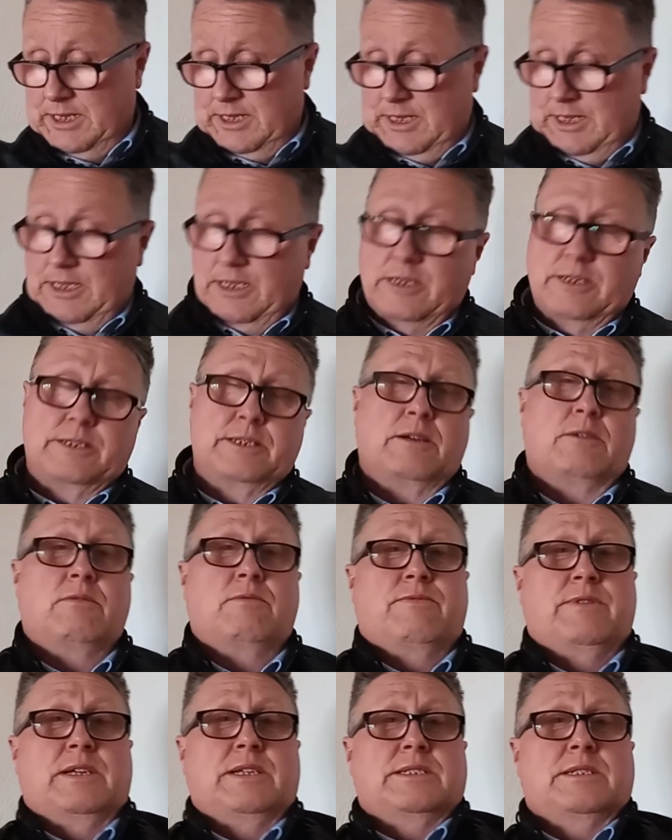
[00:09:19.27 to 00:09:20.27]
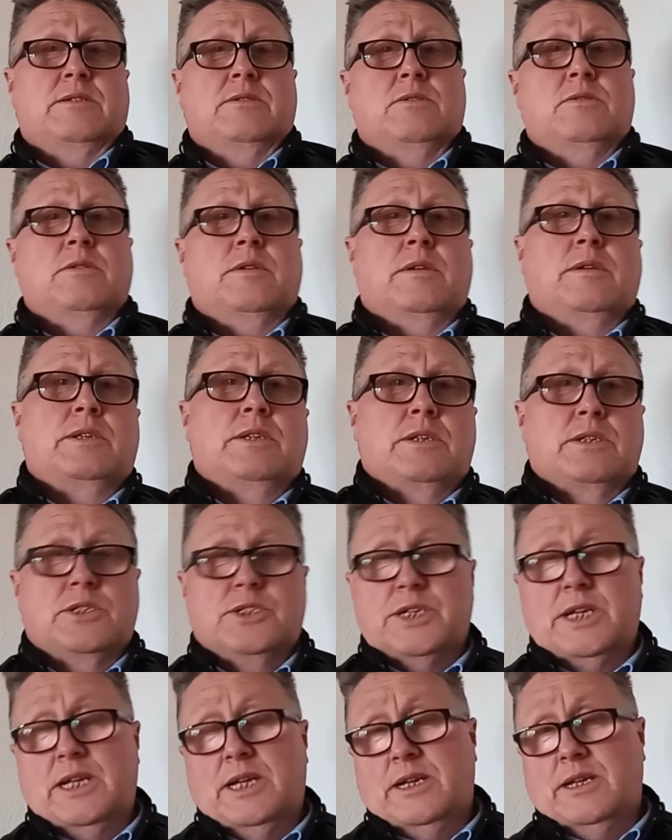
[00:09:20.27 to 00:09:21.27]
don't forget to like,
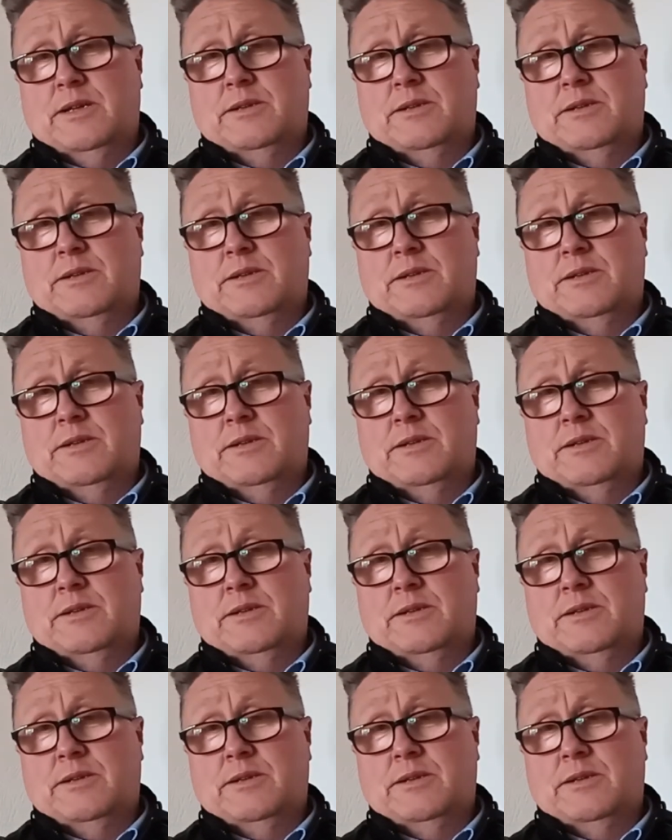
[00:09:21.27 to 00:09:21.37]
share